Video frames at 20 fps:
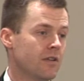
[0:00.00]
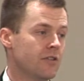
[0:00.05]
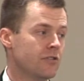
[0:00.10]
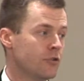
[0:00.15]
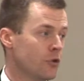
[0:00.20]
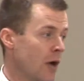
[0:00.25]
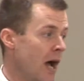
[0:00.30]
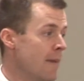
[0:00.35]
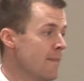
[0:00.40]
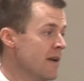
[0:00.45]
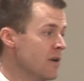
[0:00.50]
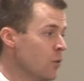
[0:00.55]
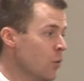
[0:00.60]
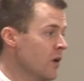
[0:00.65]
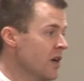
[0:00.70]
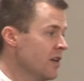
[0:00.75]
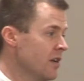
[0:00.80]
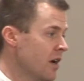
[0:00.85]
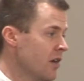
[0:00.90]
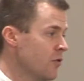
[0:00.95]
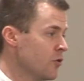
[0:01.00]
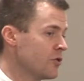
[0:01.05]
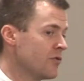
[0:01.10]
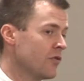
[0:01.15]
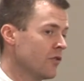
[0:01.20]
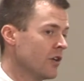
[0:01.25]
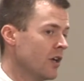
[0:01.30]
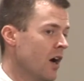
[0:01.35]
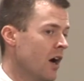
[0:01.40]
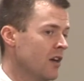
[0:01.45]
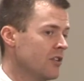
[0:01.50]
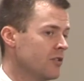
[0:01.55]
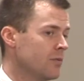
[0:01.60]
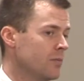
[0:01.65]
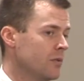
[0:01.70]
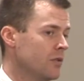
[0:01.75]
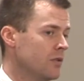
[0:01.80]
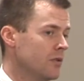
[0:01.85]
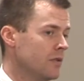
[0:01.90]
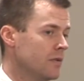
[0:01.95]
so I may win others for the
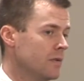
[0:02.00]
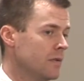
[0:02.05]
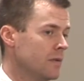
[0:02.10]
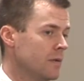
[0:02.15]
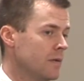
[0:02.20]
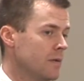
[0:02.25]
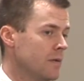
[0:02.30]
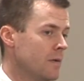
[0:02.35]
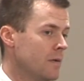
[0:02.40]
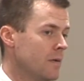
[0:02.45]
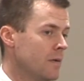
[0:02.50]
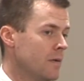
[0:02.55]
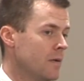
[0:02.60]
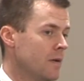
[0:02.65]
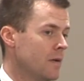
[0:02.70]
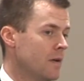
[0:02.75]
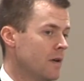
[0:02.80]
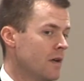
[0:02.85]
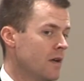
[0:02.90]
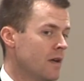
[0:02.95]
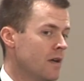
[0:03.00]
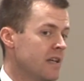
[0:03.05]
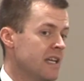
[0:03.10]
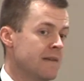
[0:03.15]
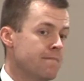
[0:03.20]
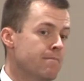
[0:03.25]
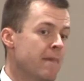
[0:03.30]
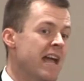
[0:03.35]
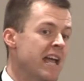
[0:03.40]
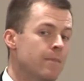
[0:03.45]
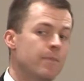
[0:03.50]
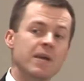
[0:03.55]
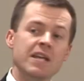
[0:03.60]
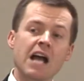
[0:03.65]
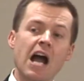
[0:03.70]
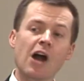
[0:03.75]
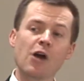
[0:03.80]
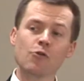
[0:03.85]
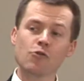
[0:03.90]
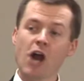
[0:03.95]
gospel. It may be
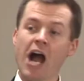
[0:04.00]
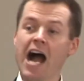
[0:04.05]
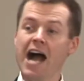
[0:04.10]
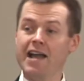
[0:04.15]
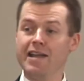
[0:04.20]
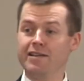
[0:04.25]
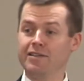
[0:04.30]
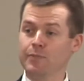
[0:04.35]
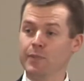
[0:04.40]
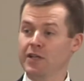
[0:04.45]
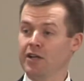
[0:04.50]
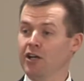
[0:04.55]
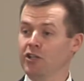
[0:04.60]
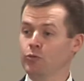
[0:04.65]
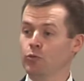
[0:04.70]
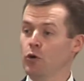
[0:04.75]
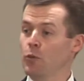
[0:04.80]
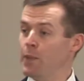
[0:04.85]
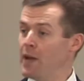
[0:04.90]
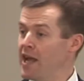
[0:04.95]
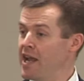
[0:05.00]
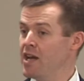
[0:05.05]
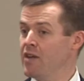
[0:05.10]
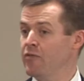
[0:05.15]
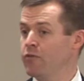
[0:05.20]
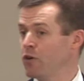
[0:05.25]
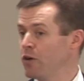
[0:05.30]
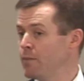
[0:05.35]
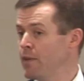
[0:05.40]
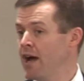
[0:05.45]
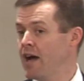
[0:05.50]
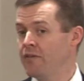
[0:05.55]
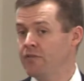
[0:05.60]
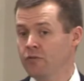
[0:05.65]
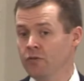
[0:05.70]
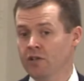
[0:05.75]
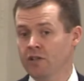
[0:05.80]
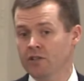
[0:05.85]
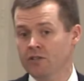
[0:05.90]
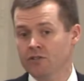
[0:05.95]
our right because we're paying for it, my
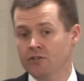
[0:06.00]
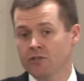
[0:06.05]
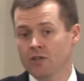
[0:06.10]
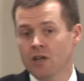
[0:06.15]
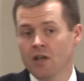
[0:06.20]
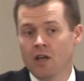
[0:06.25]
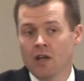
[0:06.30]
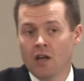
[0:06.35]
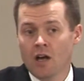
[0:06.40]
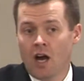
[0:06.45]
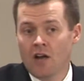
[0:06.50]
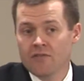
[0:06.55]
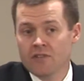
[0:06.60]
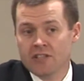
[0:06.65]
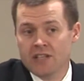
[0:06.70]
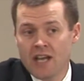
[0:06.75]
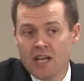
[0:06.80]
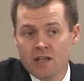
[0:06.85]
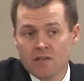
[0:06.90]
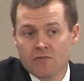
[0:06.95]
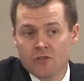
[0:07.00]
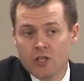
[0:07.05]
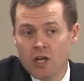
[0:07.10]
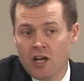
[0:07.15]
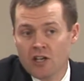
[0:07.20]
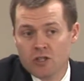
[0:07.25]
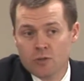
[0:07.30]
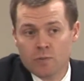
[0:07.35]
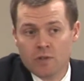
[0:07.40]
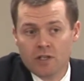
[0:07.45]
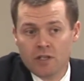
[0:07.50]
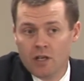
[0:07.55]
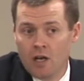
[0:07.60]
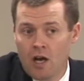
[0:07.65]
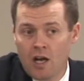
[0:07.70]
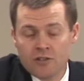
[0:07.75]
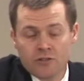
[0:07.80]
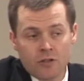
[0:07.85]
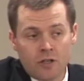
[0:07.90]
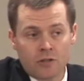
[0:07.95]
friends. On the day of judgment,
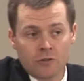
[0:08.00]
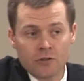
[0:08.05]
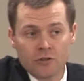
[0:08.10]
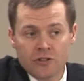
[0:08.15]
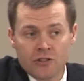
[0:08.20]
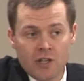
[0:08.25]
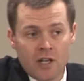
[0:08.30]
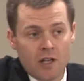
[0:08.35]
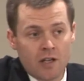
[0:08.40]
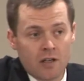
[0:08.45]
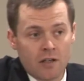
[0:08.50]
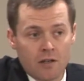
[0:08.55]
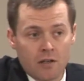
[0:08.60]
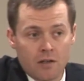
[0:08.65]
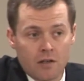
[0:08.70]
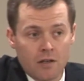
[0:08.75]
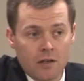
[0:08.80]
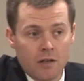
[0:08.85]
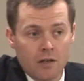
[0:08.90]
God's not going to say,